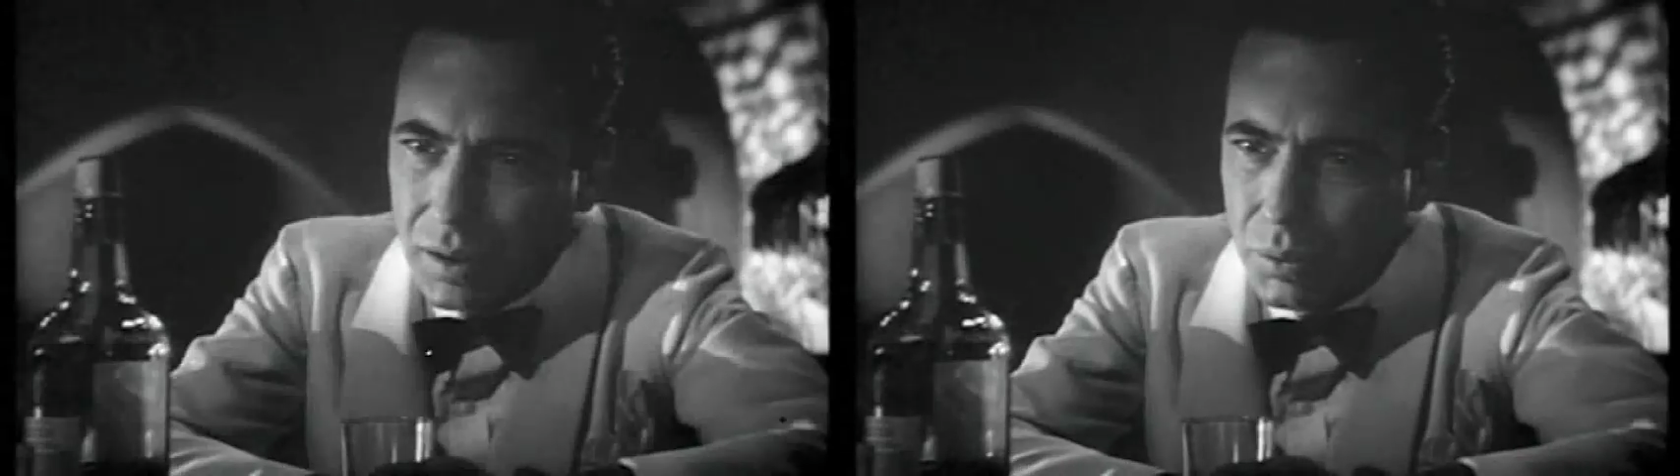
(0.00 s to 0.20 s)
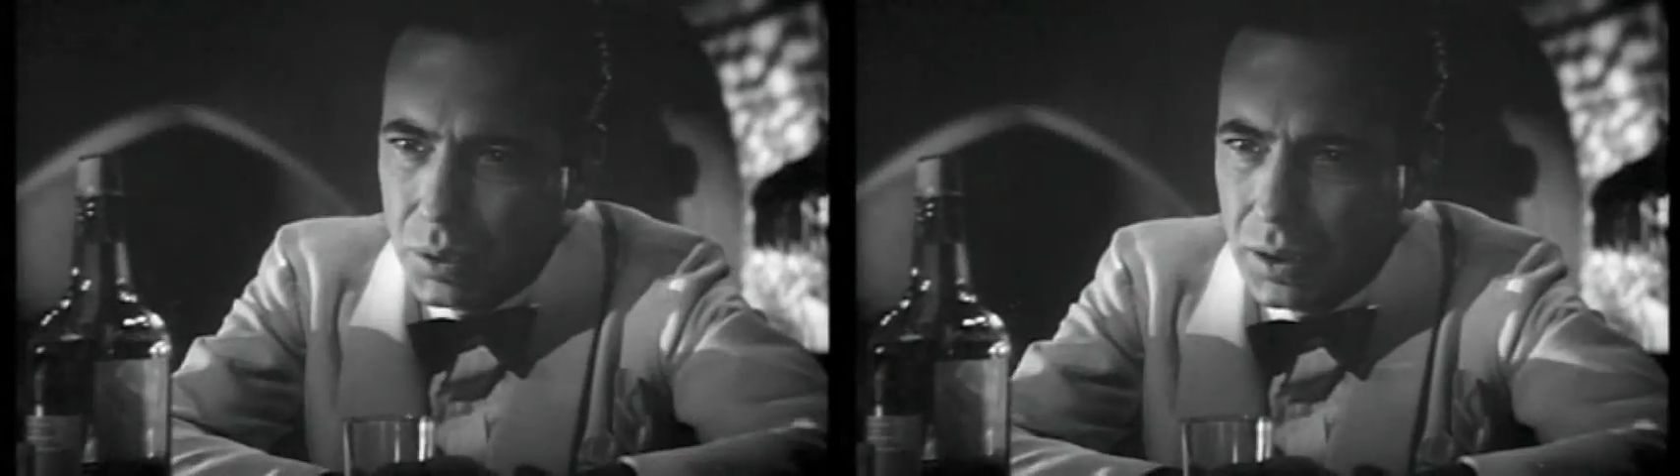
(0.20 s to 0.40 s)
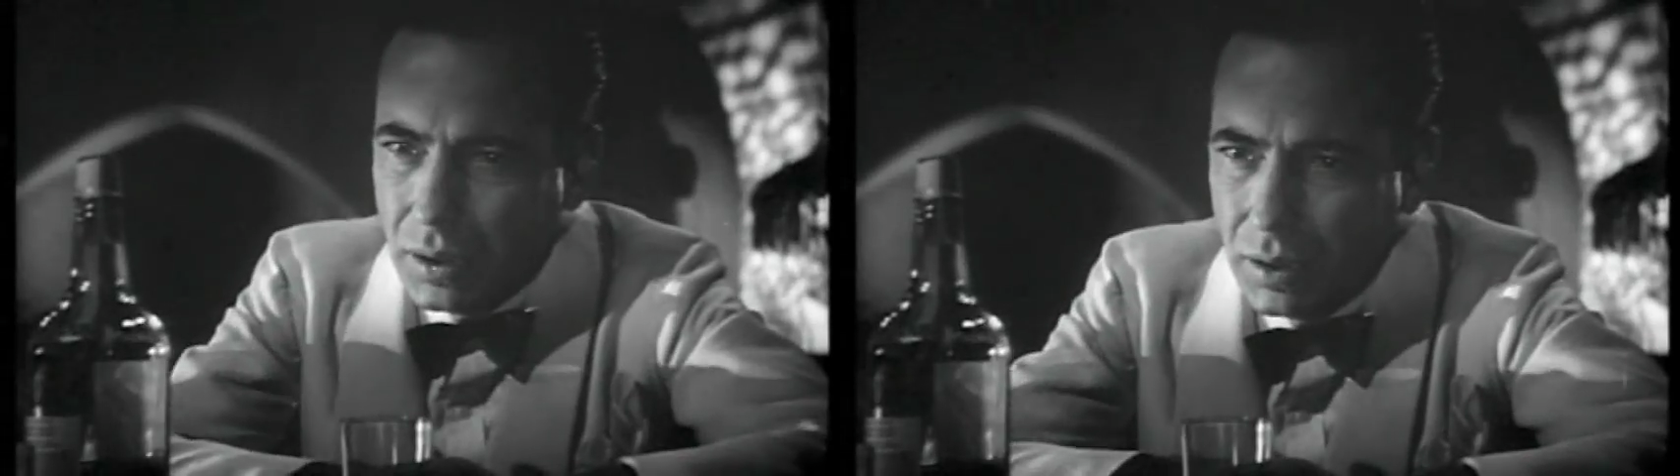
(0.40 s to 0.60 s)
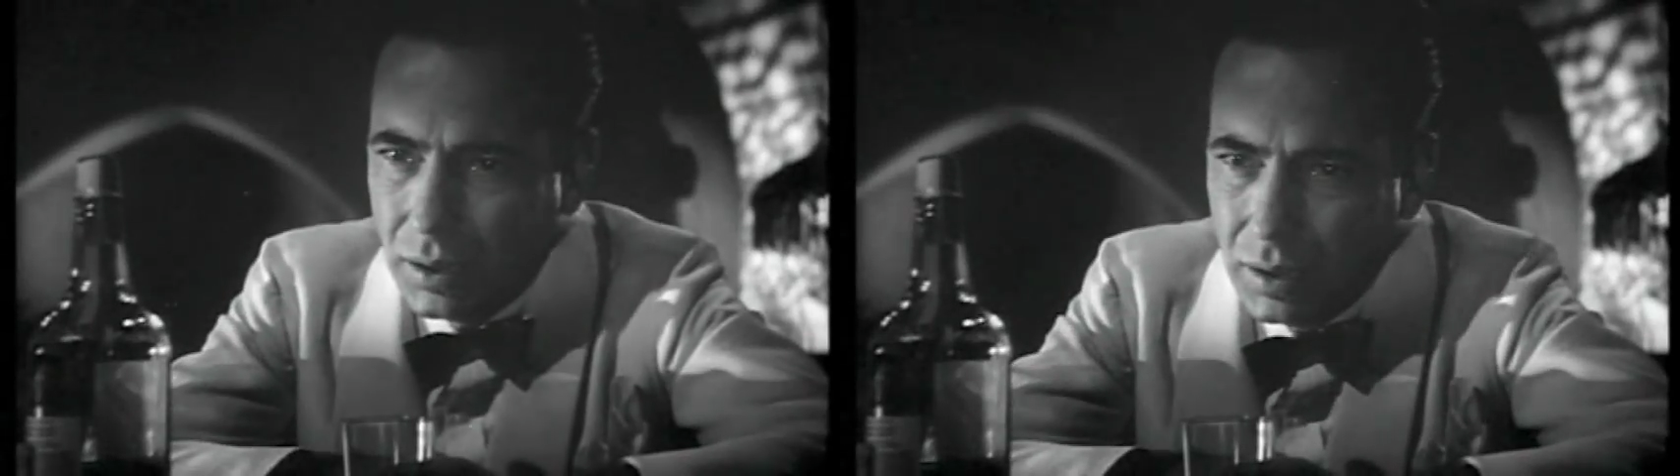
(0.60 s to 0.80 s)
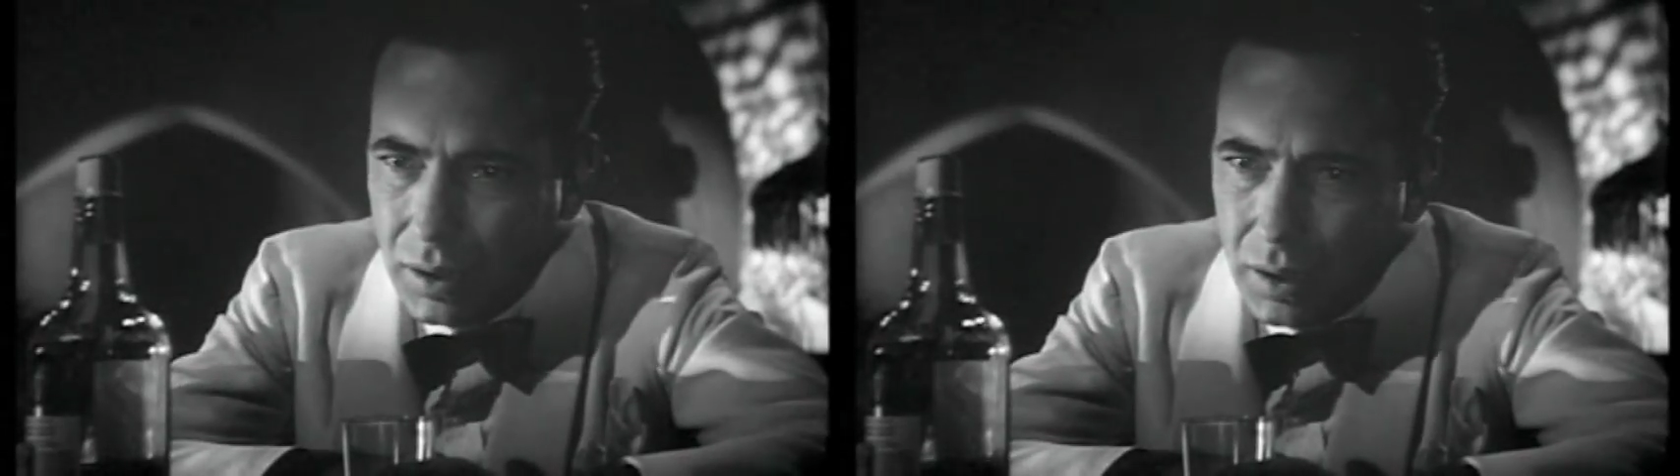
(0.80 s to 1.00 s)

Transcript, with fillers: the world,